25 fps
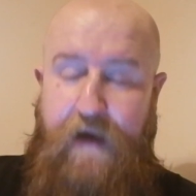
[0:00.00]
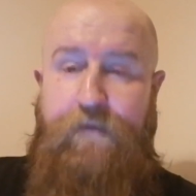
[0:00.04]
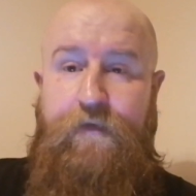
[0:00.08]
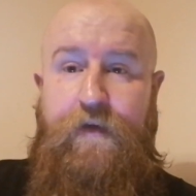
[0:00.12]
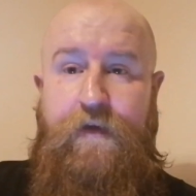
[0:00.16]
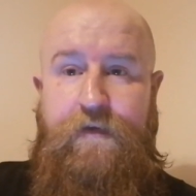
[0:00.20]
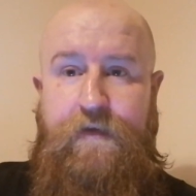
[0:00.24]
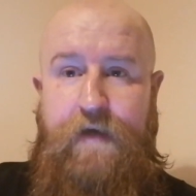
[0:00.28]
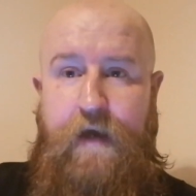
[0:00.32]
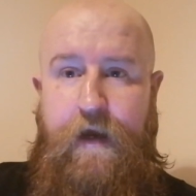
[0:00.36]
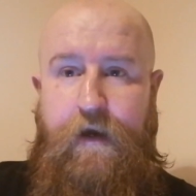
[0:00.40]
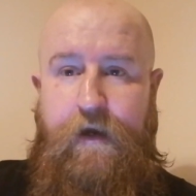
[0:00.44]

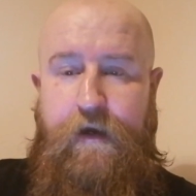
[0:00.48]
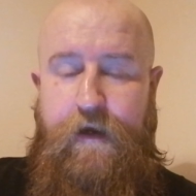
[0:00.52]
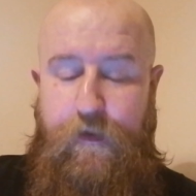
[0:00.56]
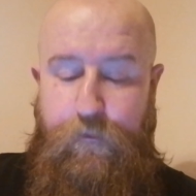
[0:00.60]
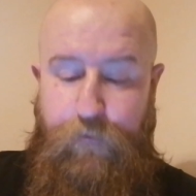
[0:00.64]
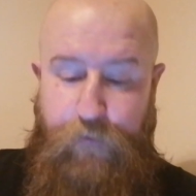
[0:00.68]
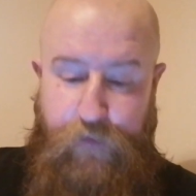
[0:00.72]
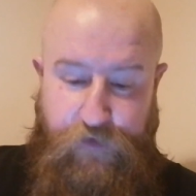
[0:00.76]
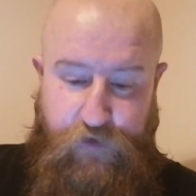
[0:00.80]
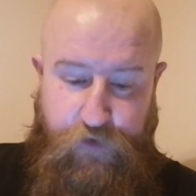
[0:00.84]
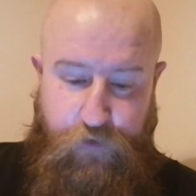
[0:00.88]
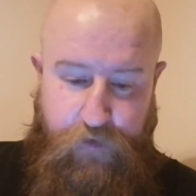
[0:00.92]
after
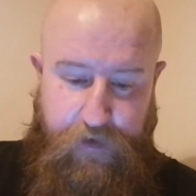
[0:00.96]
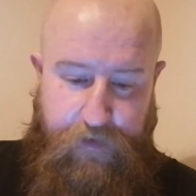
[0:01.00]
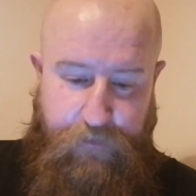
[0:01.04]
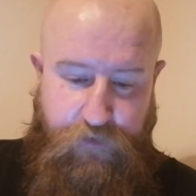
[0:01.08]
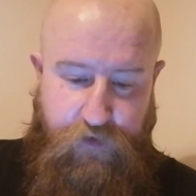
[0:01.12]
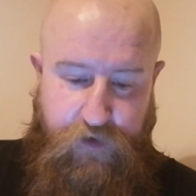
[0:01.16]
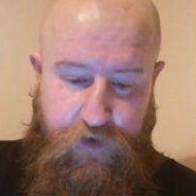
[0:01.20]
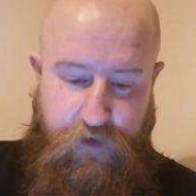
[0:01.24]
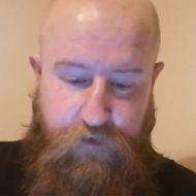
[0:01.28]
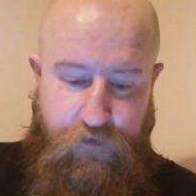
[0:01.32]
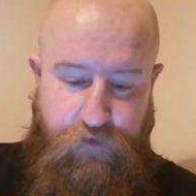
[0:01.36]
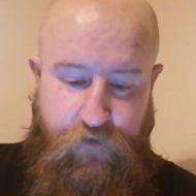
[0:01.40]
taking
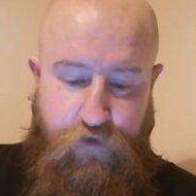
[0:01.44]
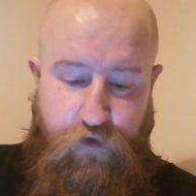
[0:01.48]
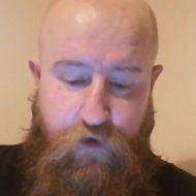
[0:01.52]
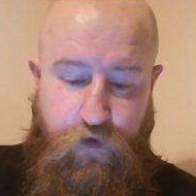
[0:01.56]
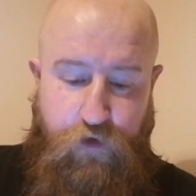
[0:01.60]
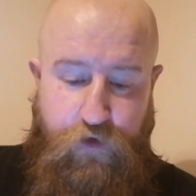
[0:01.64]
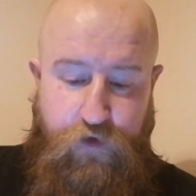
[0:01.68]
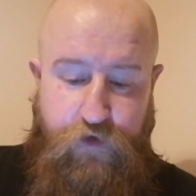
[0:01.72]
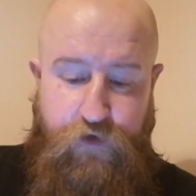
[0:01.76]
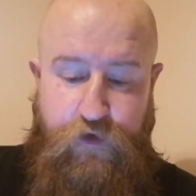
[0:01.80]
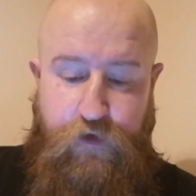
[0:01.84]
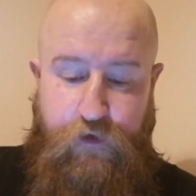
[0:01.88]
prescription
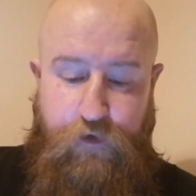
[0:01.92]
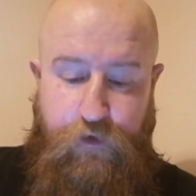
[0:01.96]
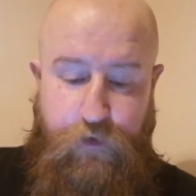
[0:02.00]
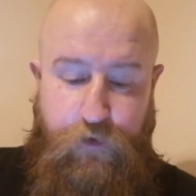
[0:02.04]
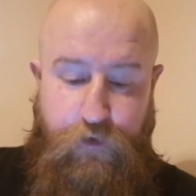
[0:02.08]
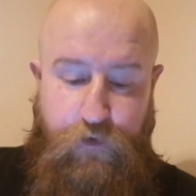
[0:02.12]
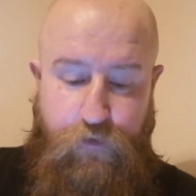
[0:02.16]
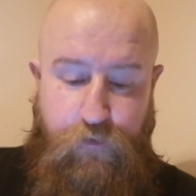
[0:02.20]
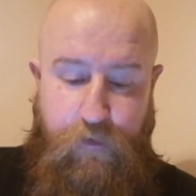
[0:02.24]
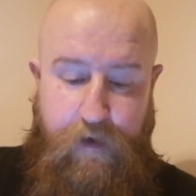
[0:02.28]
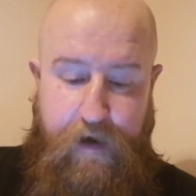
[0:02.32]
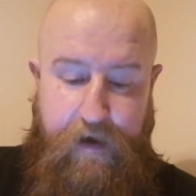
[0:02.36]
drugs to
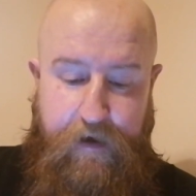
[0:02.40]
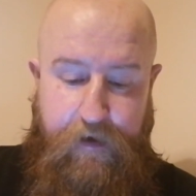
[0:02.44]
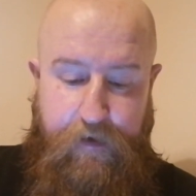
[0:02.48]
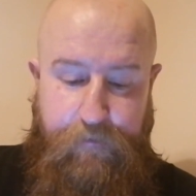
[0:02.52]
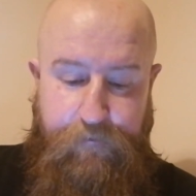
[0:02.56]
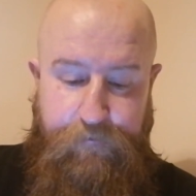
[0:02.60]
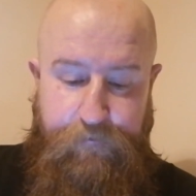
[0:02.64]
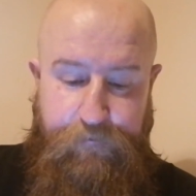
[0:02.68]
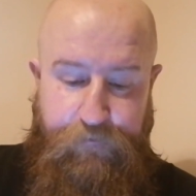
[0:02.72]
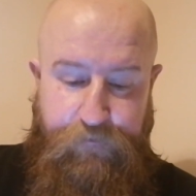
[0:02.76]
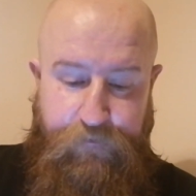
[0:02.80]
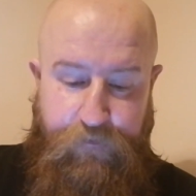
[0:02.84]
lose
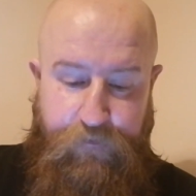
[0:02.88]
weight.